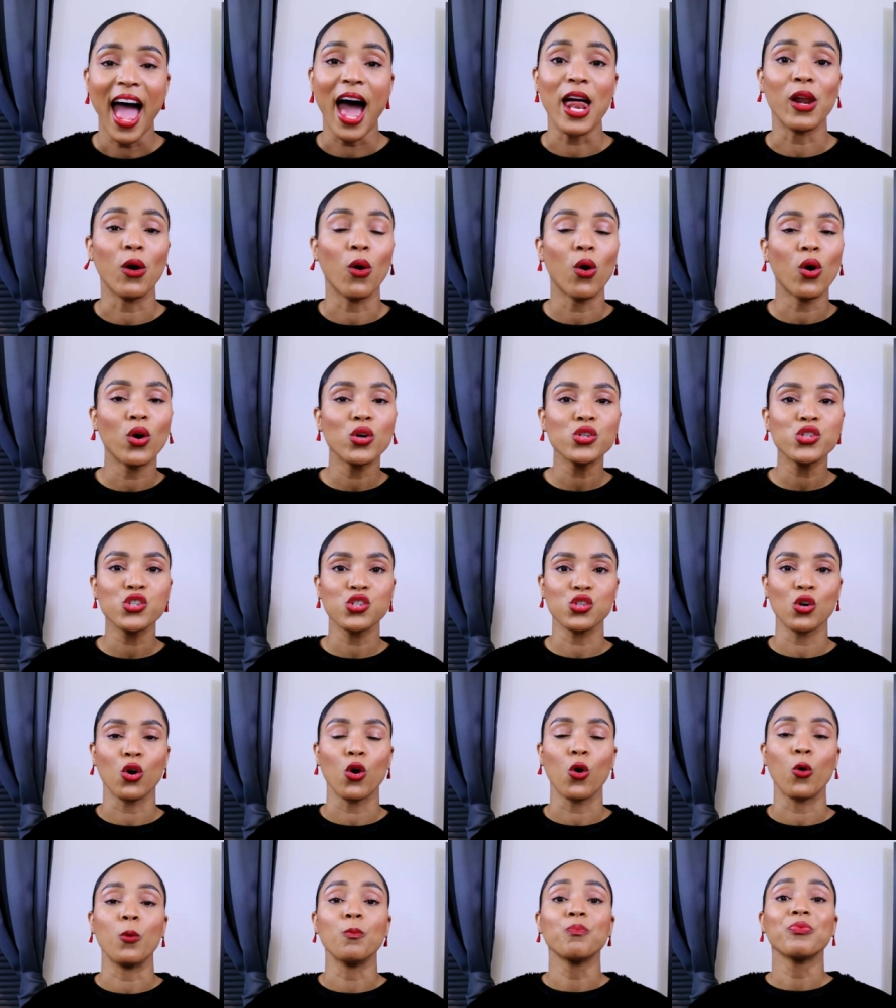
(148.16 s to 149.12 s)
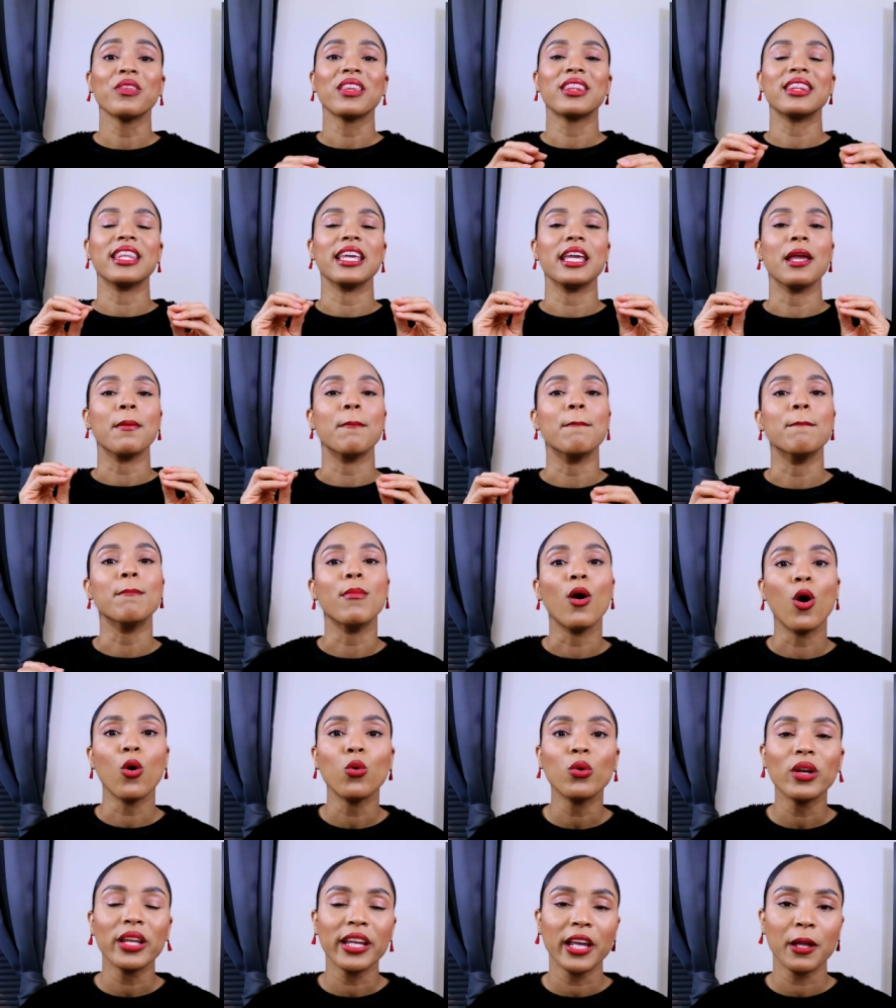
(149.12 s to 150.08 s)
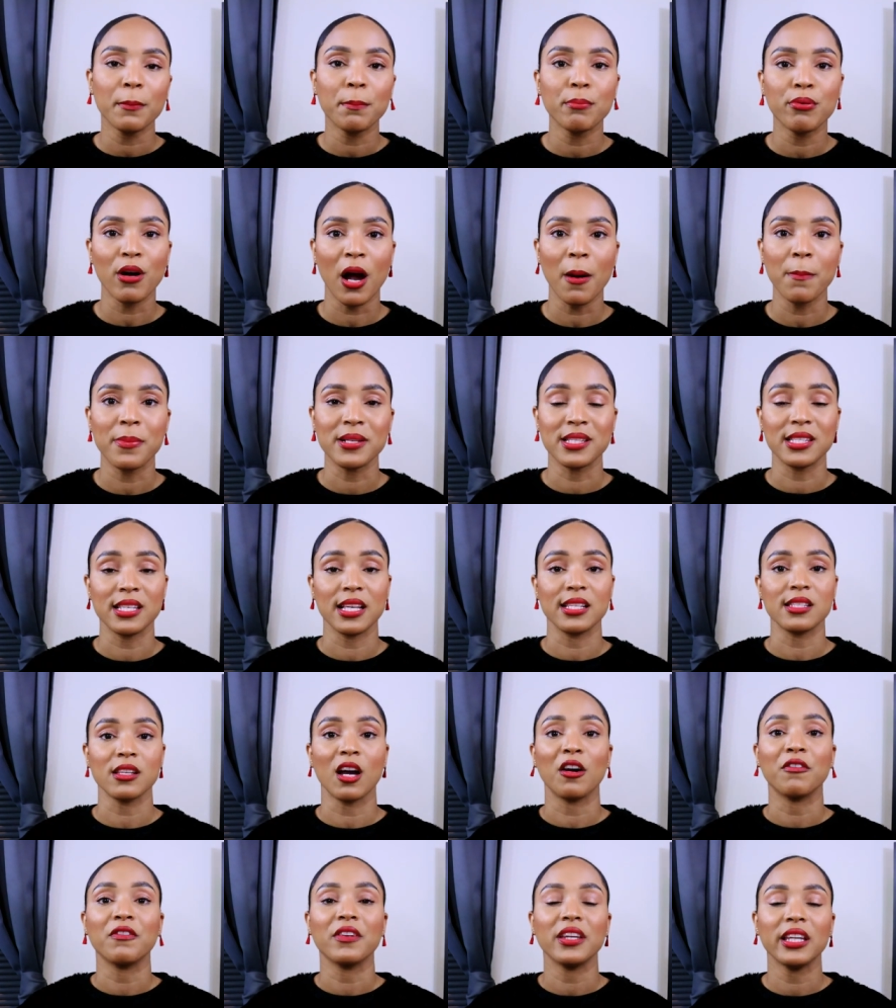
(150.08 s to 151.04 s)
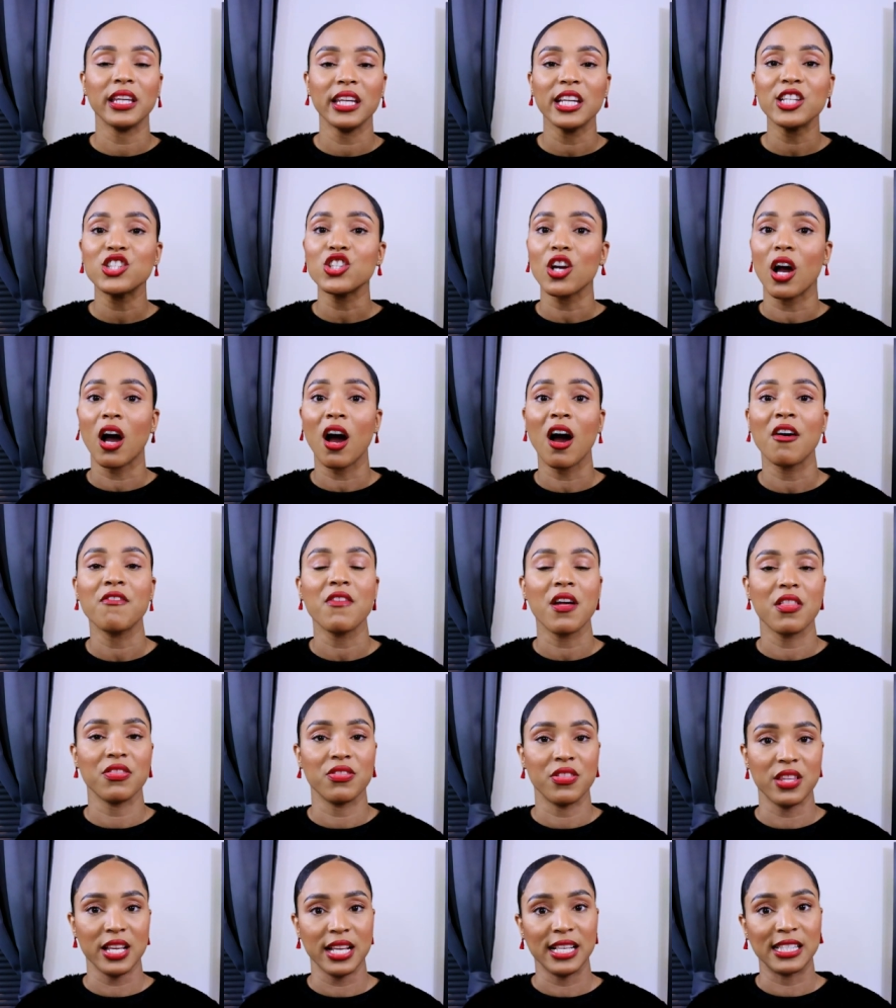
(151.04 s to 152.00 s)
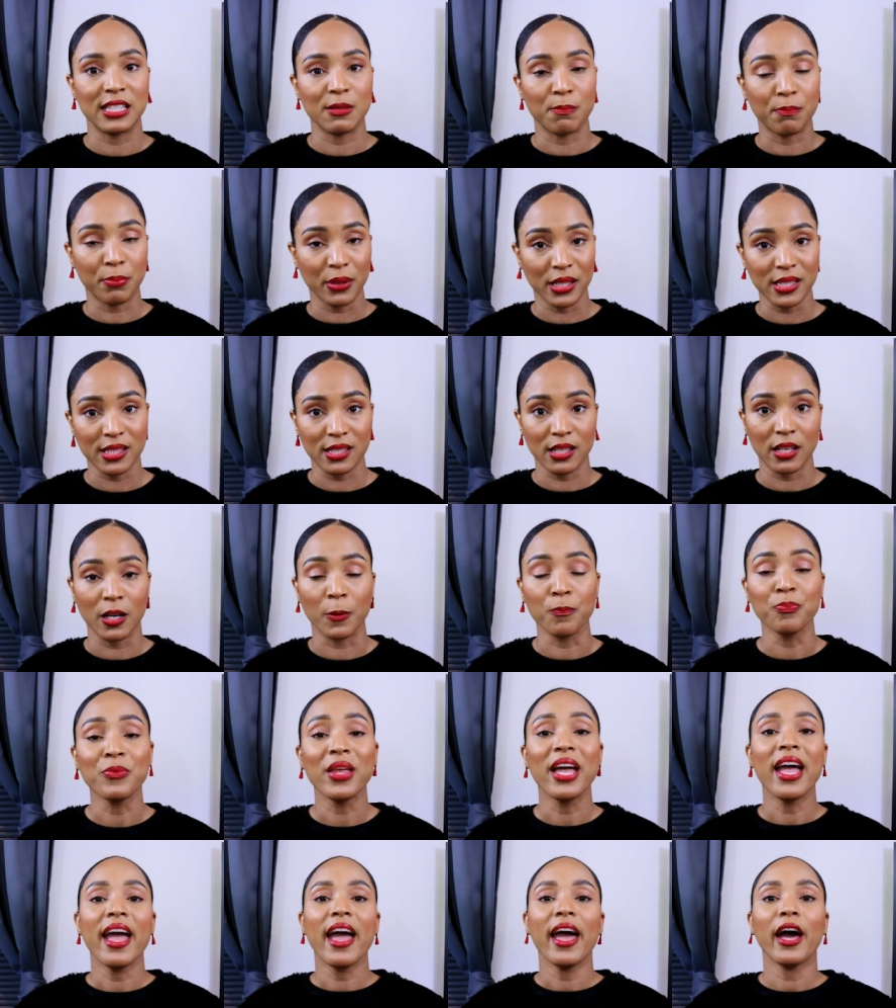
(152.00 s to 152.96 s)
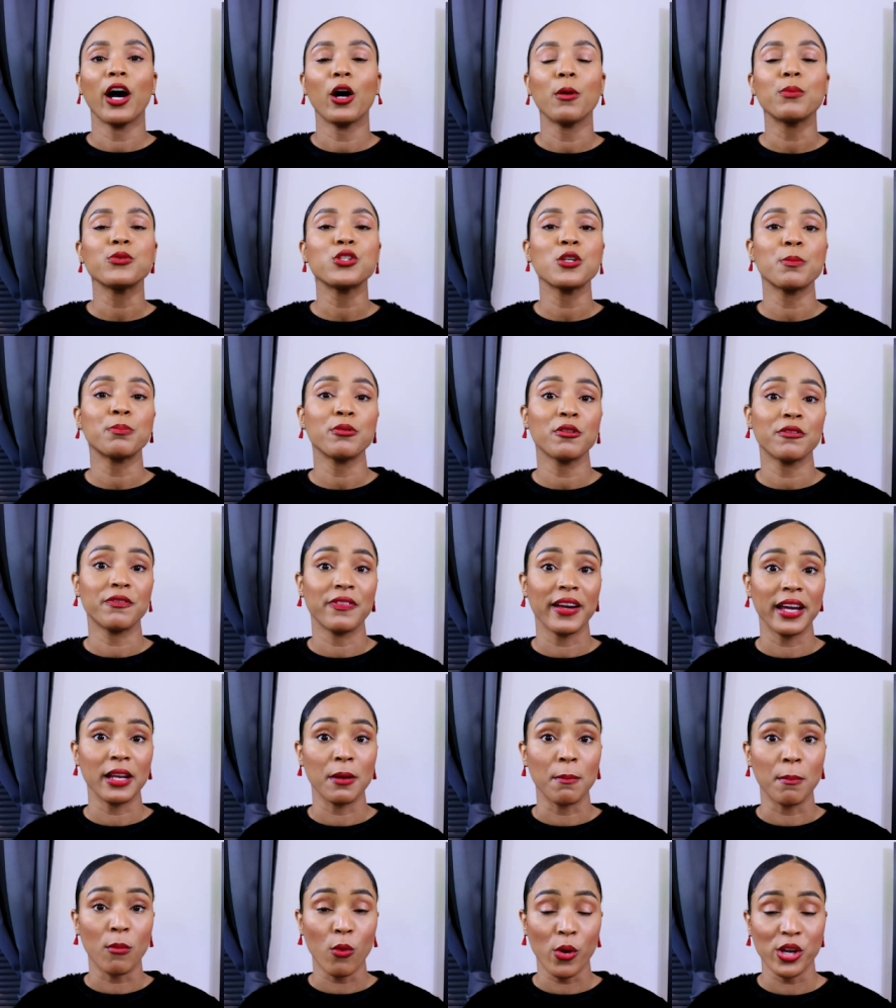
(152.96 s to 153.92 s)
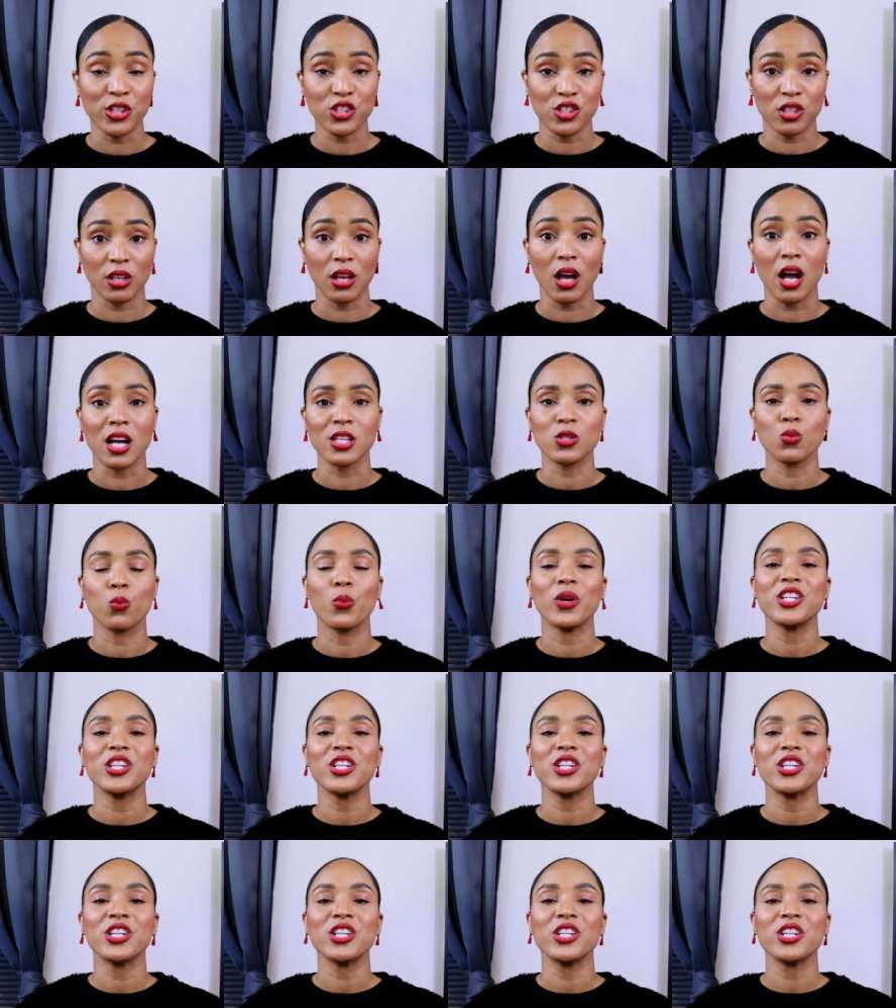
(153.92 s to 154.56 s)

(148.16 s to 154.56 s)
And also, the emollient properties of each of these butter help to prevent moisture loss,